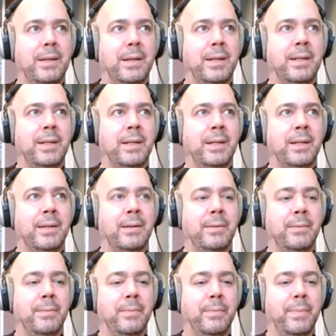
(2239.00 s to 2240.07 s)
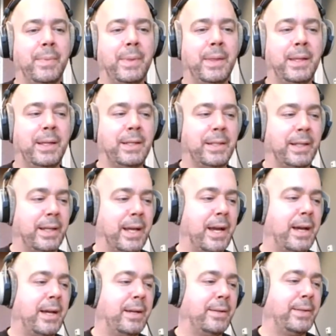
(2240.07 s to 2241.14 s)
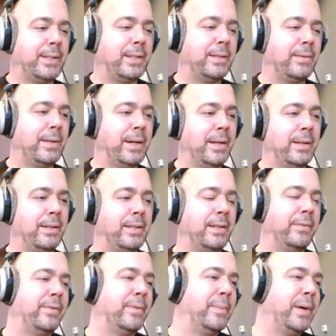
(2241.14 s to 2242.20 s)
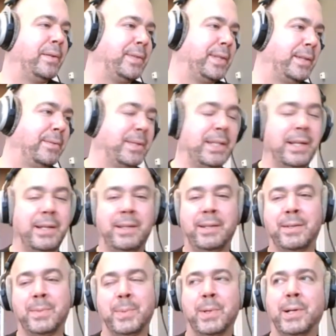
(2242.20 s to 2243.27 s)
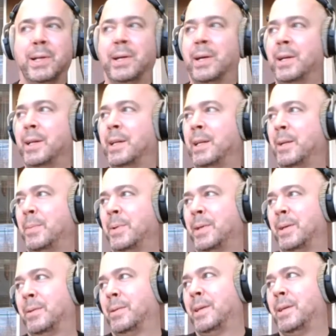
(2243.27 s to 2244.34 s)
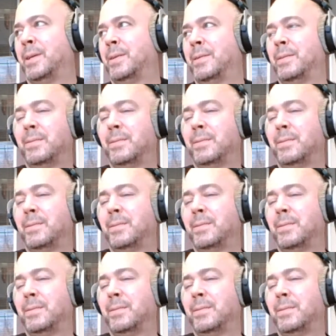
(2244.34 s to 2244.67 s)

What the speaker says: And he was like, yeah, let's do that. And so for months he was saying he was working on it, and I'd be like, okay,